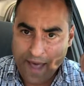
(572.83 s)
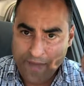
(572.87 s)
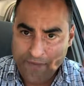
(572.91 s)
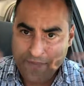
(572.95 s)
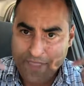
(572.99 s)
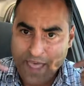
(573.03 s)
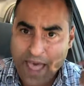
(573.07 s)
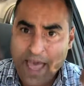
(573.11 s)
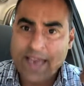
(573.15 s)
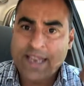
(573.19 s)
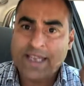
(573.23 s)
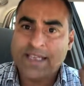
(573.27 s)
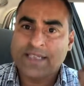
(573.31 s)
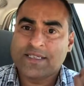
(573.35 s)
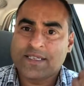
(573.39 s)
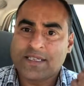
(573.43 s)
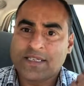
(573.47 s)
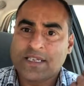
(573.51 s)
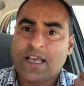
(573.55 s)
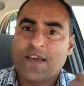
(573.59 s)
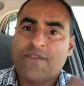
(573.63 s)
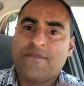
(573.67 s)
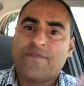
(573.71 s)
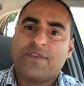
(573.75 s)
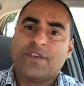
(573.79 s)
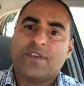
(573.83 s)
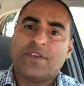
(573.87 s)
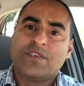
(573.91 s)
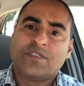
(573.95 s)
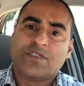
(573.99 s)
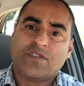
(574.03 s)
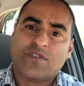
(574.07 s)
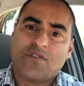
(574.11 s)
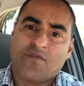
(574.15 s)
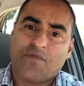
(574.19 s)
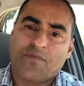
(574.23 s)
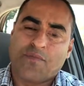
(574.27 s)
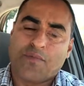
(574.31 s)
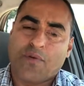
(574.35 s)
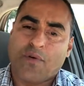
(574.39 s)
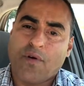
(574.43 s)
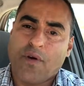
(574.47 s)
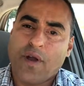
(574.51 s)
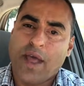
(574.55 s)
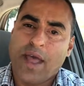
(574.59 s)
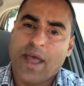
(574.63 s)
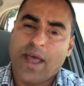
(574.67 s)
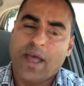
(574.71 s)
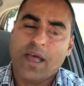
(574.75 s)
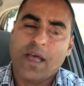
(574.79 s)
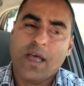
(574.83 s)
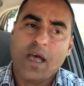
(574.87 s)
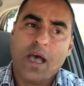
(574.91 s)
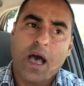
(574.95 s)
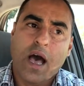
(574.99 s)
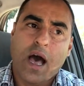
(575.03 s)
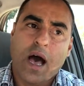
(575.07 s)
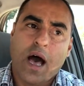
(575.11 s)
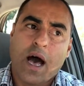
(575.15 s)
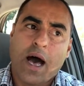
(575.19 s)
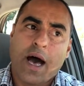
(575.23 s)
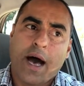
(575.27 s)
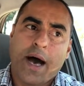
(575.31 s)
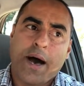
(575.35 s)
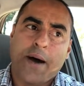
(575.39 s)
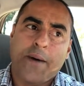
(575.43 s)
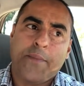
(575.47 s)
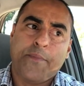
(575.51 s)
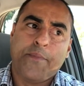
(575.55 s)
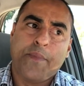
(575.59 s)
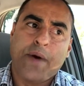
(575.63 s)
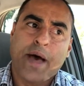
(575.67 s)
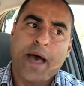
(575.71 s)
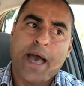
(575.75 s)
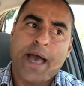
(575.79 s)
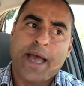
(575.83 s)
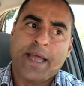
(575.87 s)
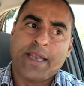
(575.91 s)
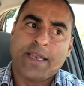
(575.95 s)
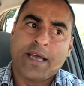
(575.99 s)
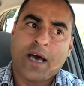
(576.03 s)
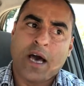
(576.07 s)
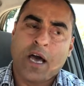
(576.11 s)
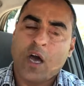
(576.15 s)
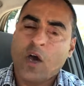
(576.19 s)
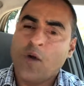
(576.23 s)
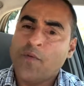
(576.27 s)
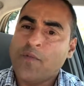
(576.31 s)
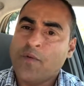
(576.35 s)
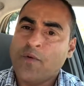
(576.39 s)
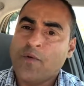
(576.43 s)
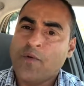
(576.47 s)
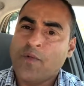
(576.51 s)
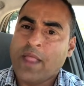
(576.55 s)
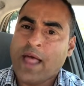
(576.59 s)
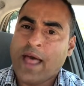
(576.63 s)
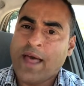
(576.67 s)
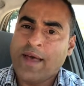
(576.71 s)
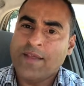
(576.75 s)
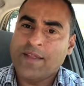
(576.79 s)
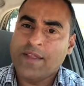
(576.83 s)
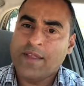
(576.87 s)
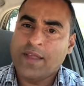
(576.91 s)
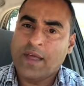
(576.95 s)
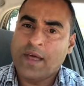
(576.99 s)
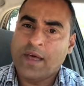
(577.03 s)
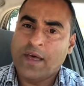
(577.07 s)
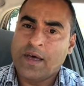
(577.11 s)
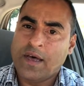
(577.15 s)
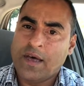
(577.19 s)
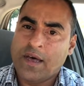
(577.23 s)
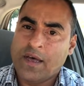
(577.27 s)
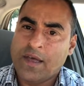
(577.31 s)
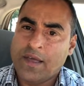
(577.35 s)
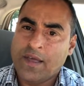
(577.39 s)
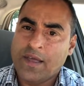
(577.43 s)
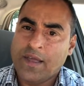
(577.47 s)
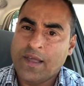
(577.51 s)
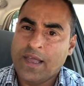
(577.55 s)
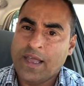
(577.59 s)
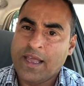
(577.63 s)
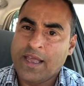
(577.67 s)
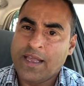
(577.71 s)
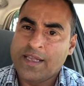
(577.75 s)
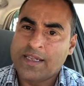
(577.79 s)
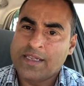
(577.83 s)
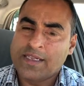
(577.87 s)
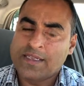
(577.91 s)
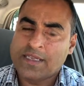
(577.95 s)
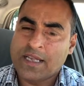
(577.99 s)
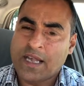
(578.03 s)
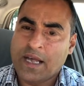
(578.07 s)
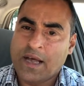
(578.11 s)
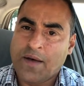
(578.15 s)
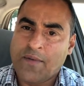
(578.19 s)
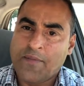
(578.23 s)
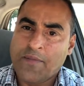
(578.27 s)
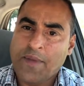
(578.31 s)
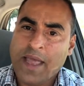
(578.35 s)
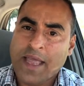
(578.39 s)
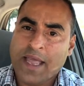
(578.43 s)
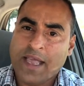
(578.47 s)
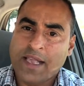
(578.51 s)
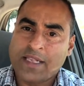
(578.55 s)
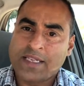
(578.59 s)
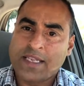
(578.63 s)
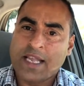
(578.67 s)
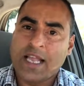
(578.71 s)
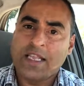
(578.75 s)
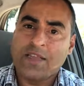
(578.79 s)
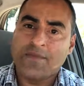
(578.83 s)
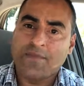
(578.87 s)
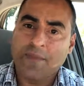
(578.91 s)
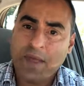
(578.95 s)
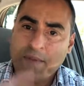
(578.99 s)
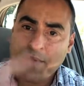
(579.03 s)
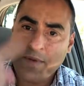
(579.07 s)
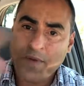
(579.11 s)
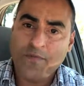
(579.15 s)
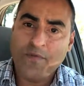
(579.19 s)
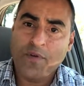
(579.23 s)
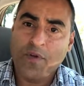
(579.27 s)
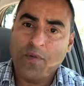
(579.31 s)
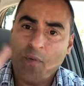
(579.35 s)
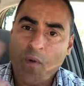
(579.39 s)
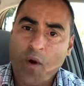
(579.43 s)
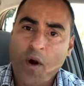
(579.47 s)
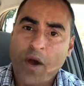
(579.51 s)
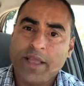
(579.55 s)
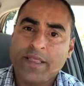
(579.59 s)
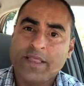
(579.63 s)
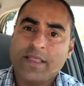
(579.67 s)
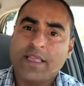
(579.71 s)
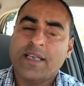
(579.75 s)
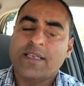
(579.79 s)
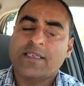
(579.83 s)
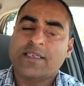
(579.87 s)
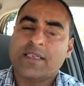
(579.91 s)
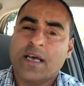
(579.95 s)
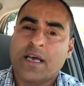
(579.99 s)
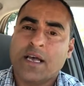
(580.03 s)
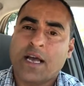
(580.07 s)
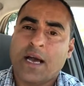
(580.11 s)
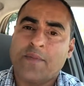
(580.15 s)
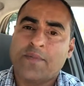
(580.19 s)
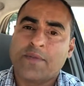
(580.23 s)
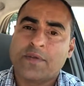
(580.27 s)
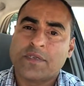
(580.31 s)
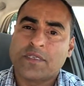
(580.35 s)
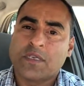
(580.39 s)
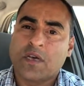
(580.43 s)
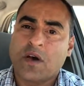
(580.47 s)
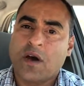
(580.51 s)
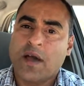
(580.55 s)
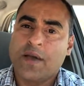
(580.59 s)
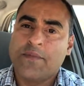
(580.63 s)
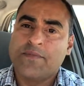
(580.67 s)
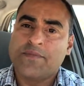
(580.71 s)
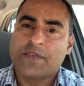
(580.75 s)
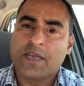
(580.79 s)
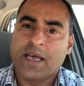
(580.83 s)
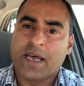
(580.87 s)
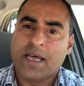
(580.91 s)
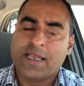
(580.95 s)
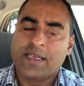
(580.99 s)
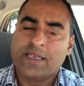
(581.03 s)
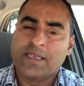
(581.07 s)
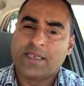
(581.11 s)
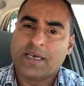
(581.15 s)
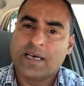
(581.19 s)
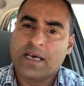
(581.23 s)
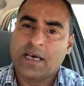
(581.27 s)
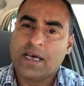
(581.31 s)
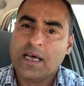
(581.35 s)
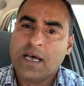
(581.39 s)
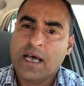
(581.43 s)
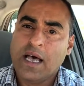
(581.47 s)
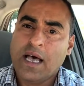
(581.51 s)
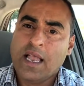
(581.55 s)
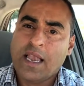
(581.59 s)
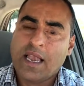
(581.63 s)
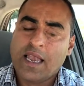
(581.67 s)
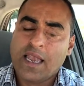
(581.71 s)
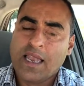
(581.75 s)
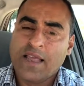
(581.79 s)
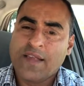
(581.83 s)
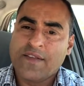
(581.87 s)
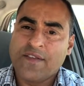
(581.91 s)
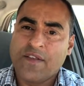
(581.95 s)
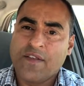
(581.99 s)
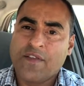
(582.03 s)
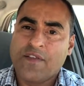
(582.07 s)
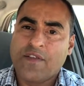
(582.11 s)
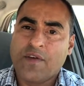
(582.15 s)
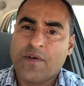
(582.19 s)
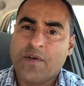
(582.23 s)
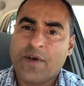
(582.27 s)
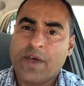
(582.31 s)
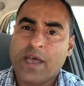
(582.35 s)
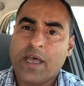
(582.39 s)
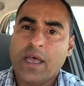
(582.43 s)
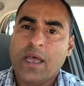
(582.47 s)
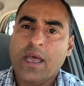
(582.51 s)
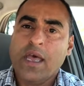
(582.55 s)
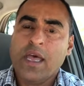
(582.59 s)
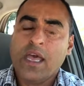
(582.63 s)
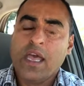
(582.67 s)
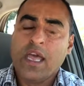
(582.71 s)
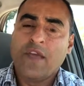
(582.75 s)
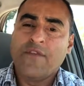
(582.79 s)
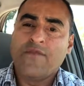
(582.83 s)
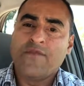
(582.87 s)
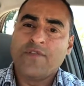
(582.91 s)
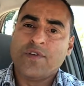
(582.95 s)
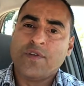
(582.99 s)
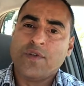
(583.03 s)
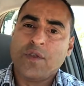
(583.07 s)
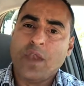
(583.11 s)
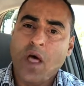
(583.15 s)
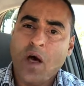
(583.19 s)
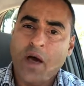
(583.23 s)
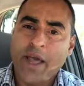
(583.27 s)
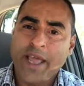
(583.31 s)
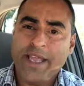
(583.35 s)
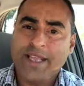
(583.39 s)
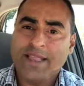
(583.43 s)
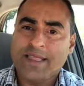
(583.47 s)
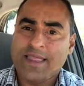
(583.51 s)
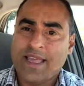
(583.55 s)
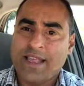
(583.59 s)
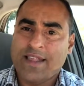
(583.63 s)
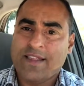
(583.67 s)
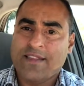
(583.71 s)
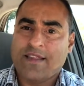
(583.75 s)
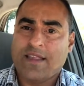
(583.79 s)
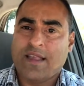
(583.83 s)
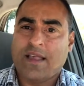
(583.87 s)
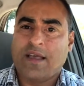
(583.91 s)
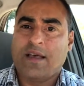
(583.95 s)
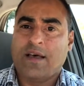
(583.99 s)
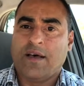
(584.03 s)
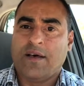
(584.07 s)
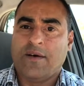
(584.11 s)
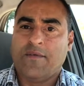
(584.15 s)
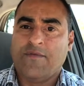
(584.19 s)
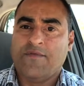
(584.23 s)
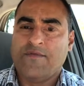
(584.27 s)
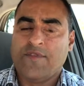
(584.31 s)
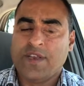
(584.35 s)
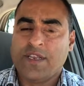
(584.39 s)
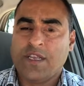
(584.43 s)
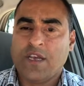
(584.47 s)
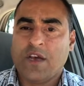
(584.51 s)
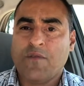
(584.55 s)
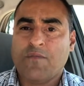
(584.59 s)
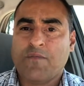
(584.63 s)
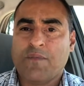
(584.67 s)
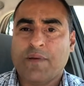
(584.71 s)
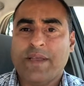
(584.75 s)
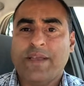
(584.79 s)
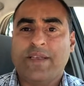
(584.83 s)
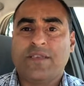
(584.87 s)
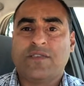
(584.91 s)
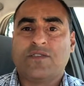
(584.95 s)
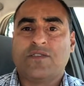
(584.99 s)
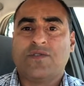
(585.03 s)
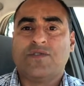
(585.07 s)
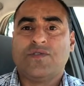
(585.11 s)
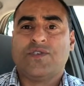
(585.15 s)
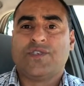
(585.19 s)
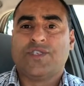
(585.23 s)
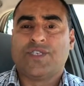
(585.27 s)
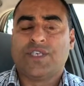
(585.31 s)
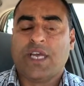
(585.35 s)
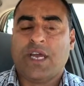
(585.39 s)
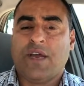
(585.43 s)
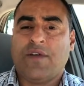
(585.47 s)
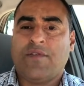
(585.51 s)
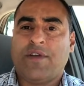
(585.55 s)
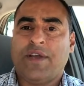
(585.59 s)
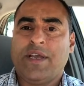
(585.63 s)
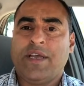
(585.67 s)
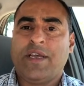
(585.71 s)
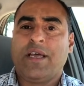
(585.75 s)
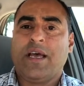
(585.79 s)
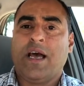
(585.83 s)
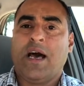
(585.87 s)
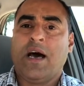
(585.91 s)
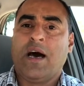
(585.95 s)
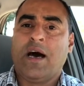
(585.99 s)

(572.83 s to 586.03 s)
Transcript: That is the definition of prayer. And I hope all that is making sense. Maybe rewind this a couple of times and listen to it. If you like this video, please do share it.